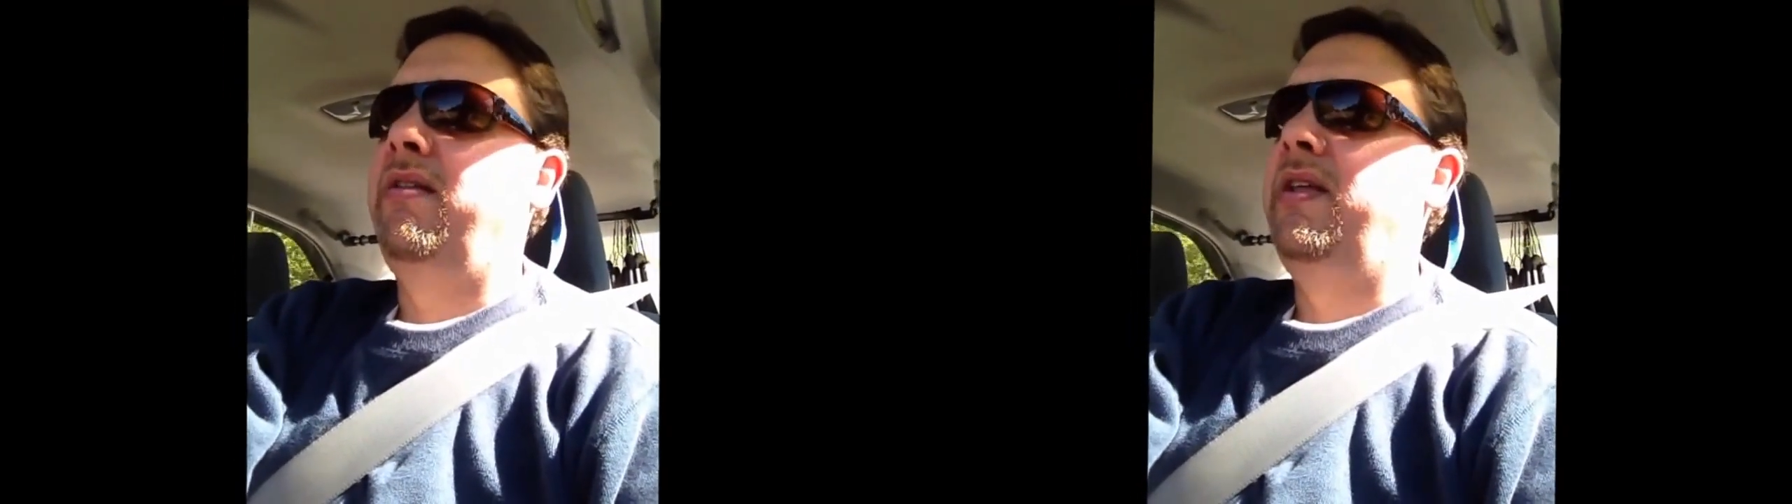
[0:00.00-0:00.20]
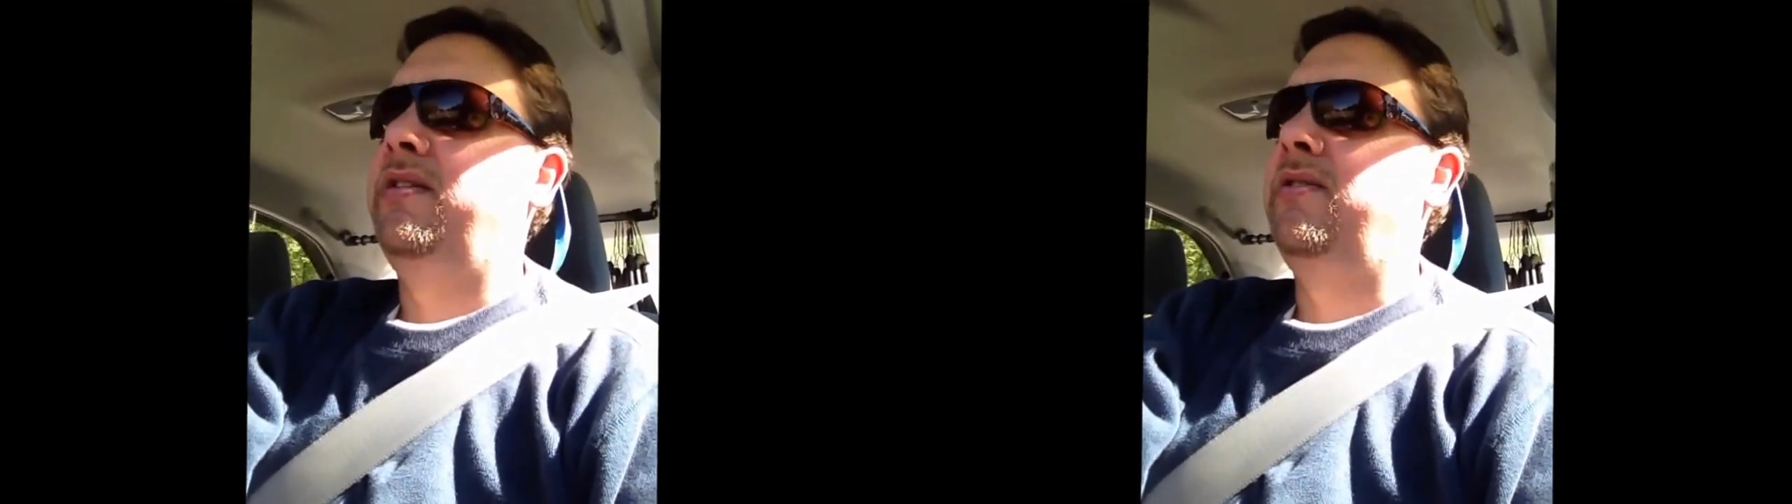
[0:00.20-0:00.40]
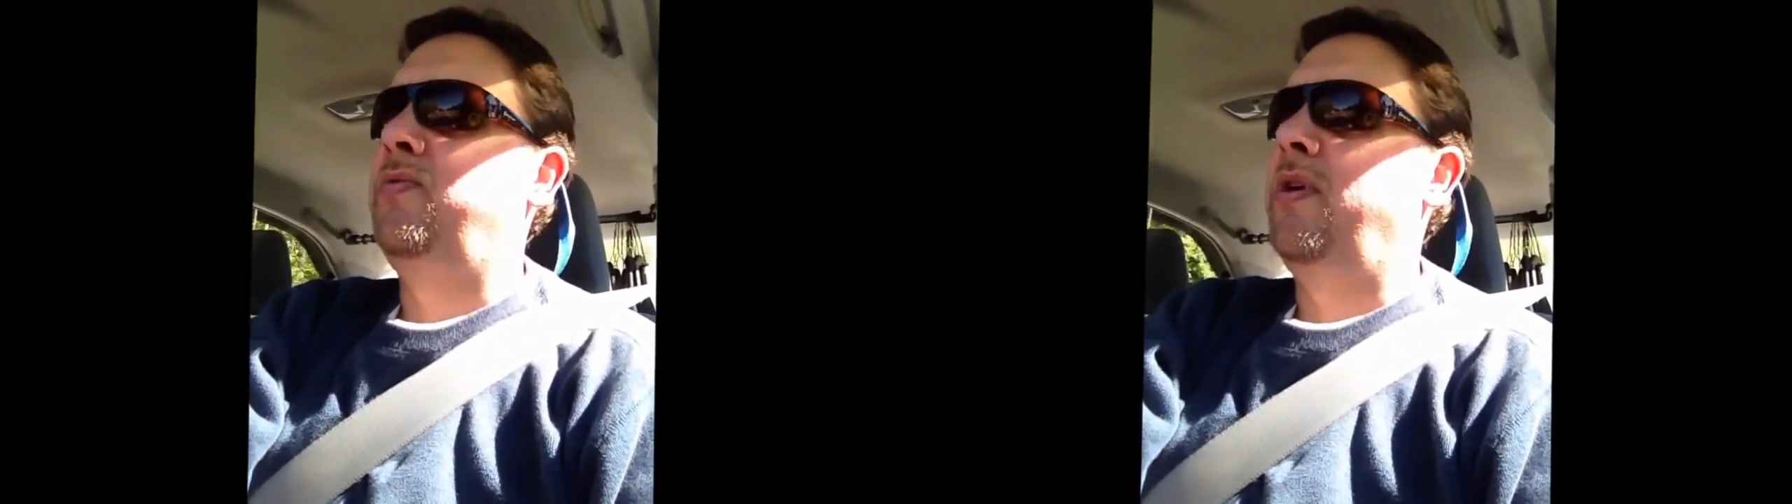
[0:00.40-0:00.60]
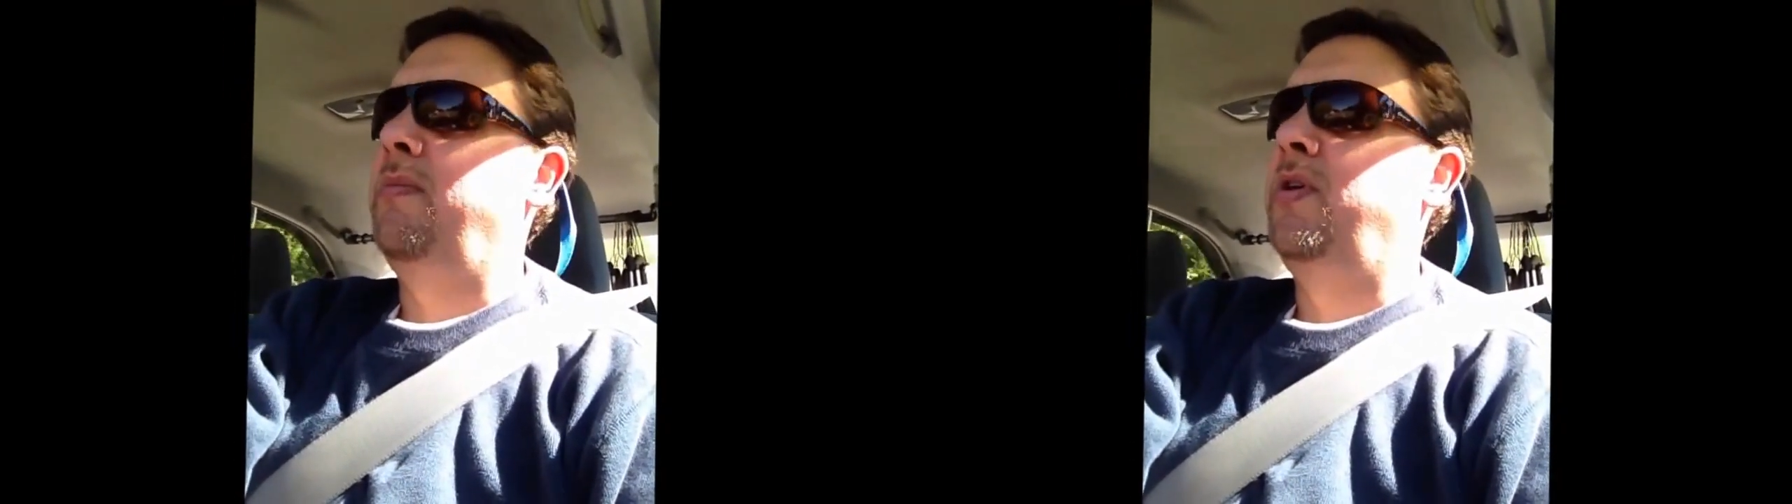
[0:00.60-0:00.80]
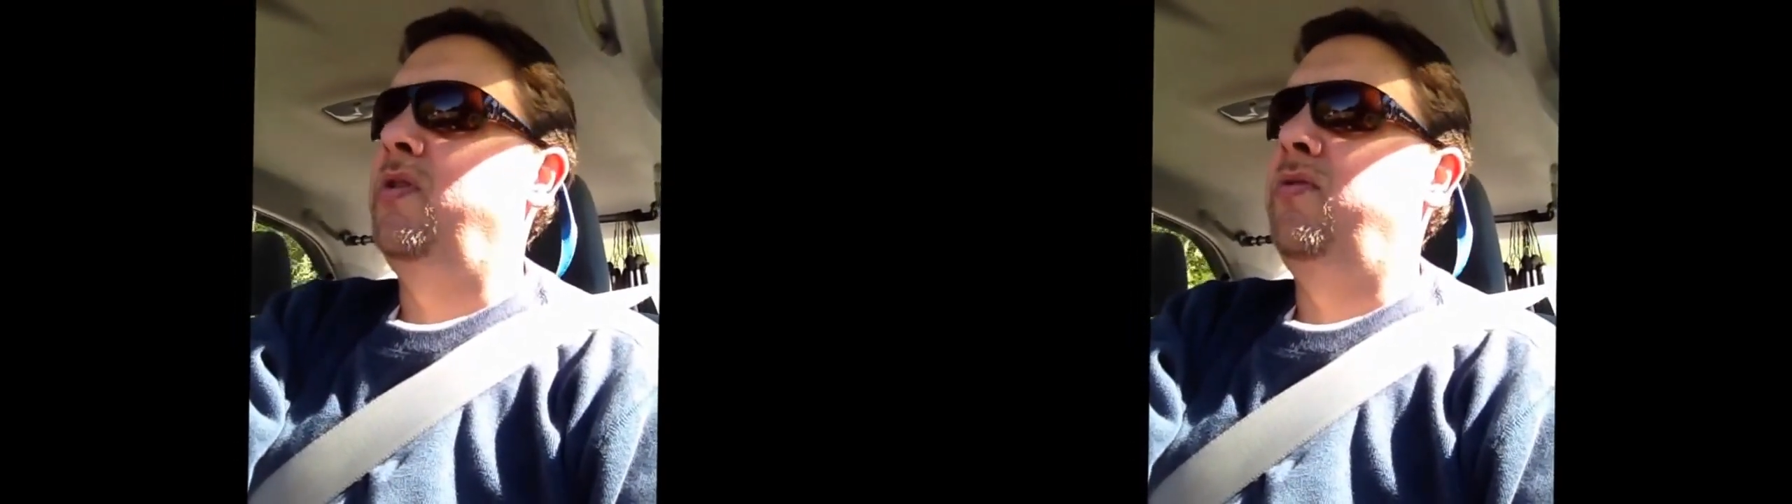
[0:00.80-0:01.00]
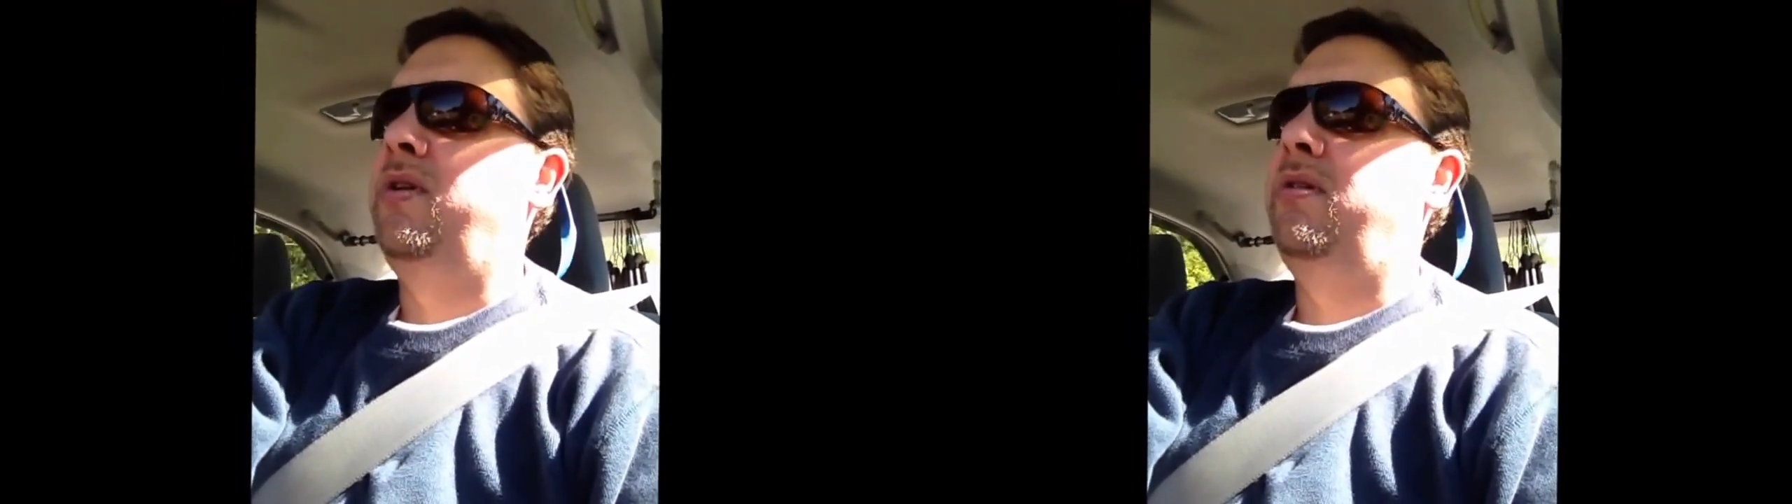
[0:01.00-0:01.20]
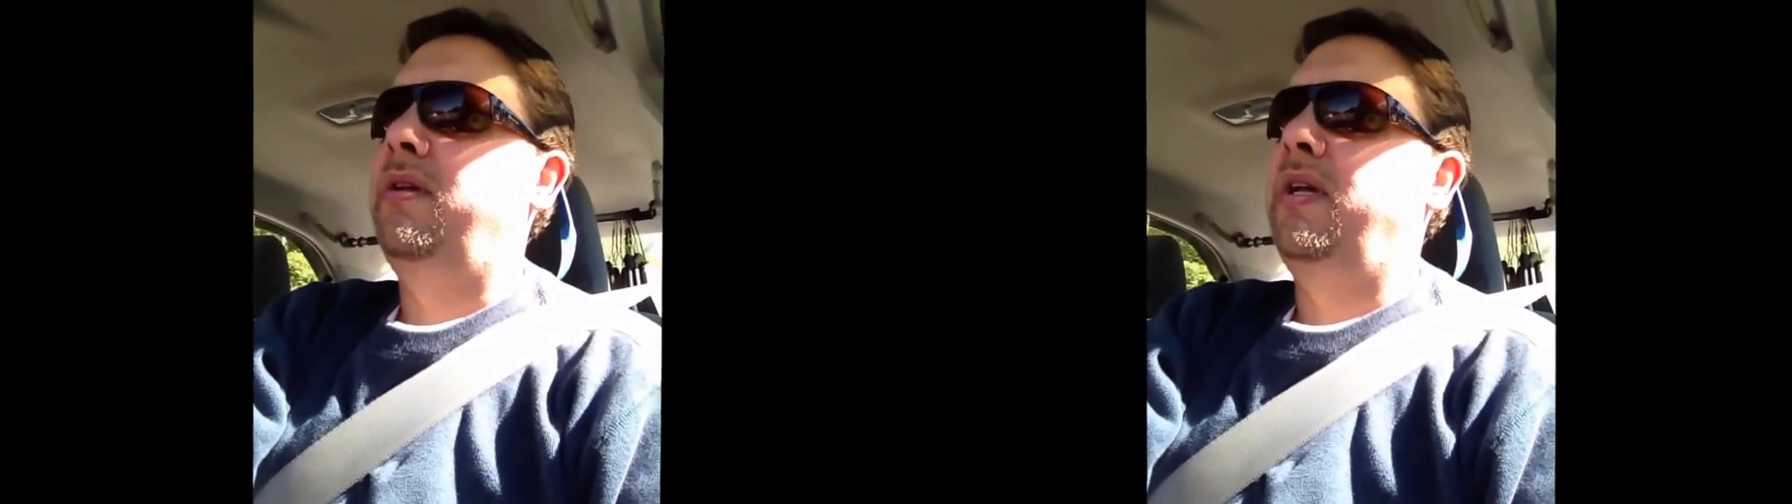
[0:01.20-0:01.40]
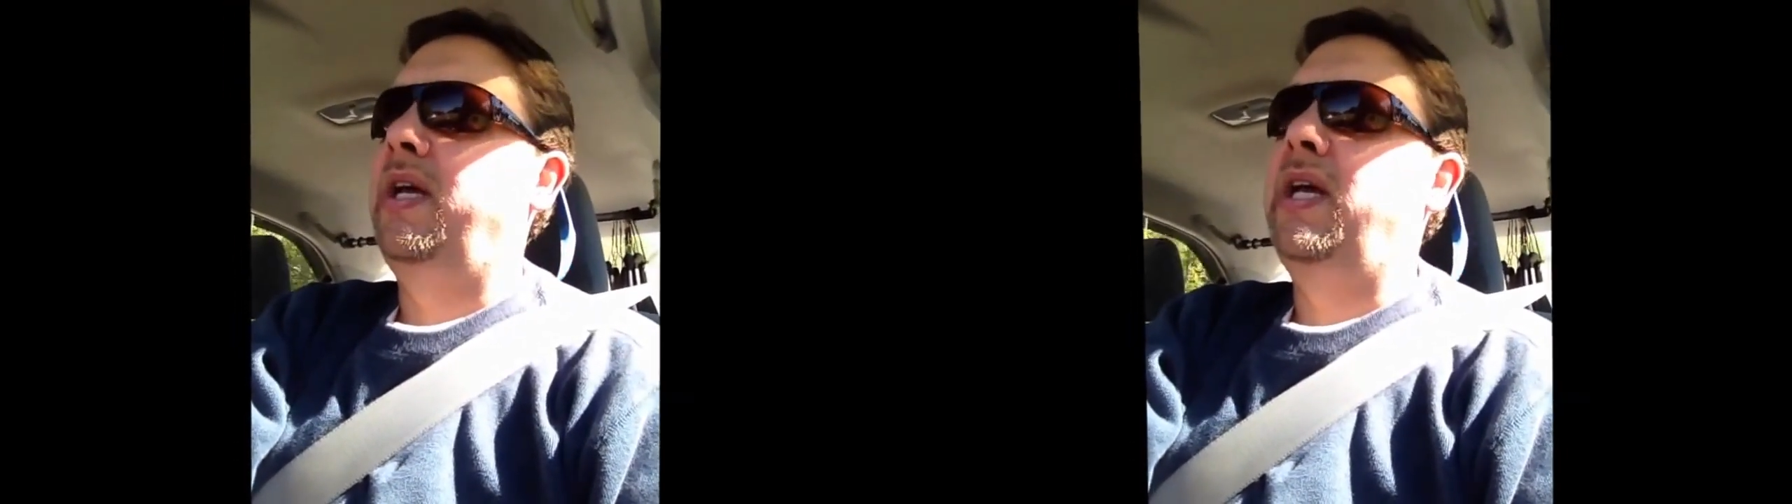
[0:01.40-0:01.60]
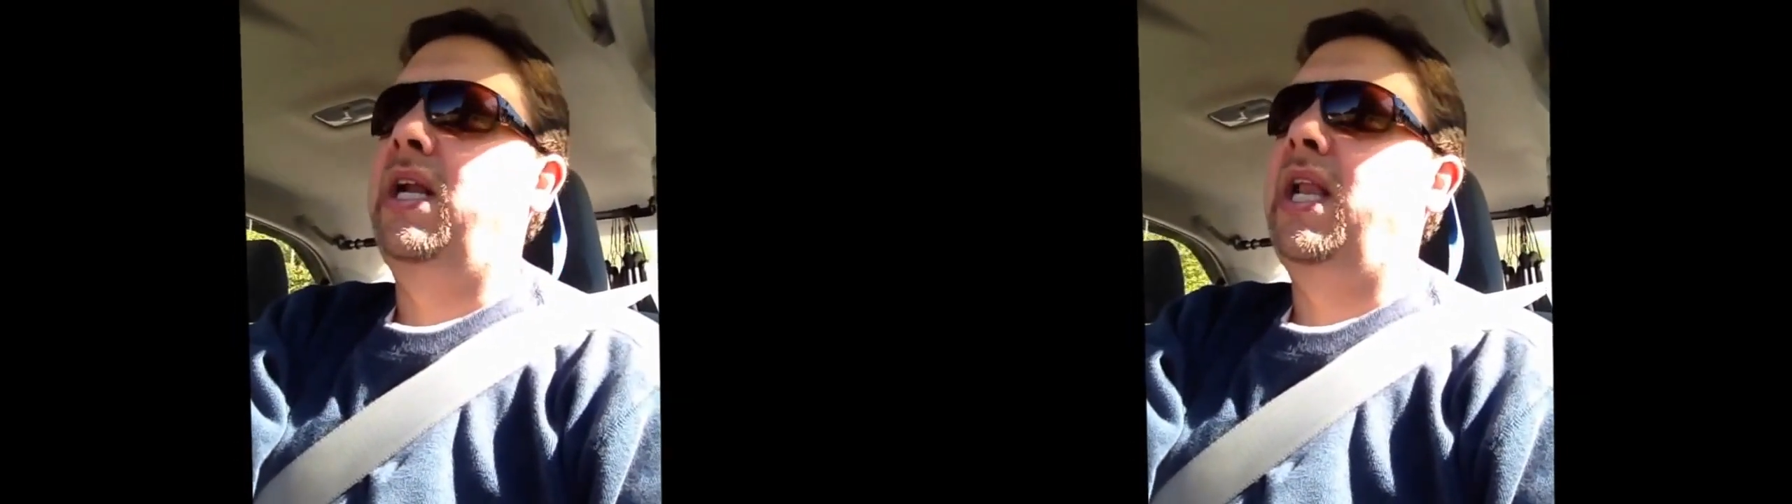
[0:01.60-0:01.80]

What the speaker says: this is what I'm doing and I